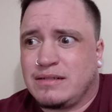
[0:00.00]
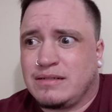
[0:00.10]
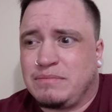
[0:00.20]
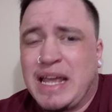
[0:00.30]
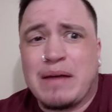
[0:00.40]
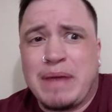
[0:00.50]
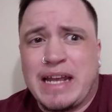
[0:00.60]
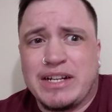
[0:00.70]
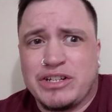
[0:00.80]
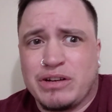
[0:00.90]
being a man
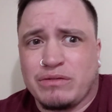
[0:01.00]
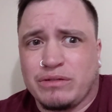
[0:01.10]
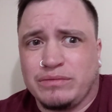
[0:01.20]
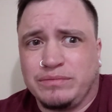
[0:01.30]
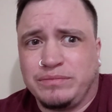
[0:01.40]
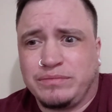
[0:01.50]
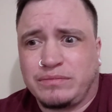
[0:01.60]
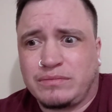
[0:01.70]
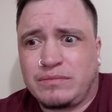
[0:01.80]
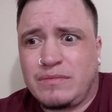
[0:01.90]
in general.
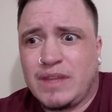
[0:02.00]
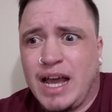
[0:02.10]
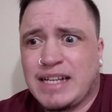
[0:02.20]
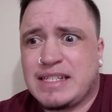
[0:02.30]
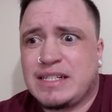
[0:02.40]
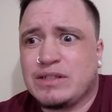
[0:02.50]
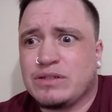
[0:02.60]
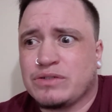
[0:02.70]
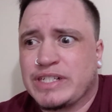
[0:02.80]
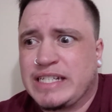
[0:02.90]
I still
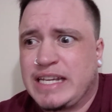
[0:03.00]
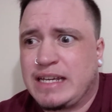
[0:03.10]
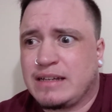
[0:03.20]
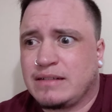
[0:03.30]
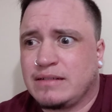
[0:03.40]
critique